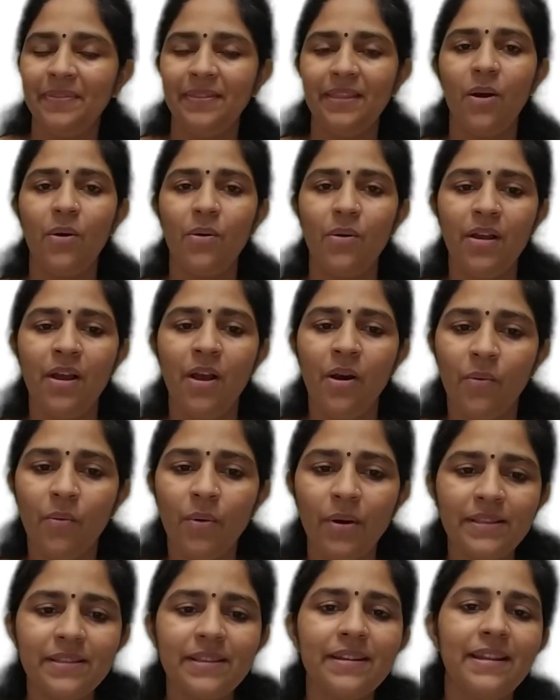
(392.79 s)
Now,
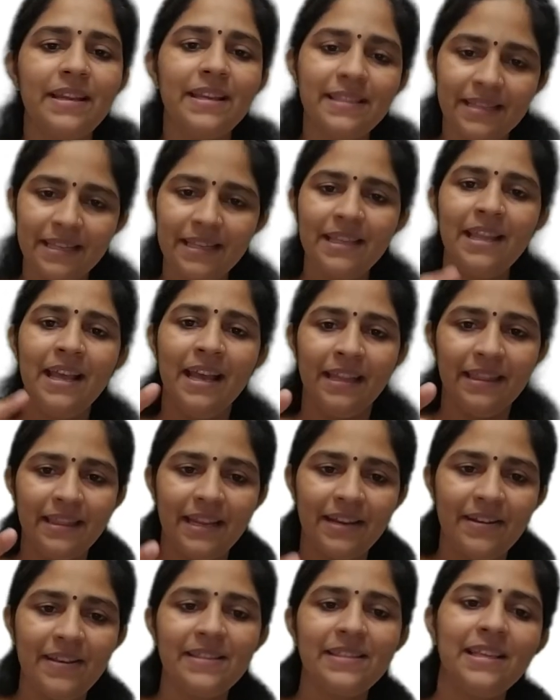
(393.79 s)
what is the reason?
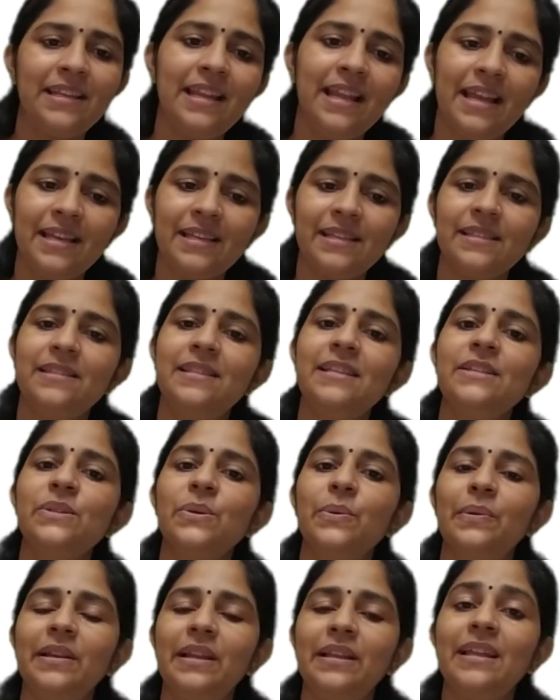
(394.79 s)
The reason is this
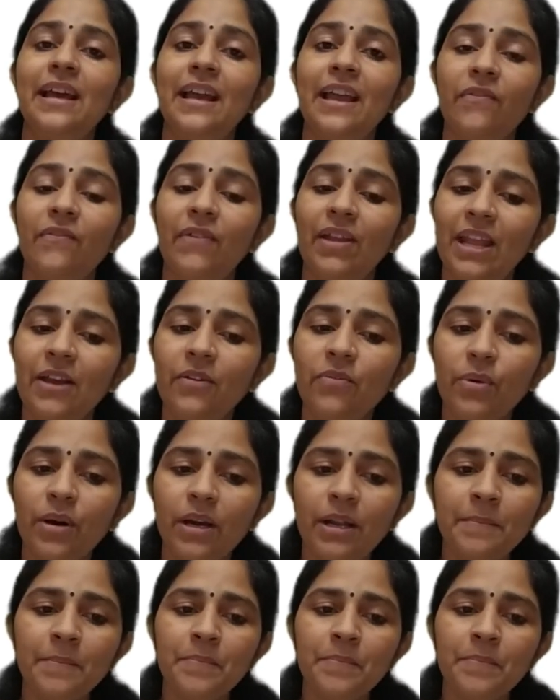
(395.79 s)
only, that whenever,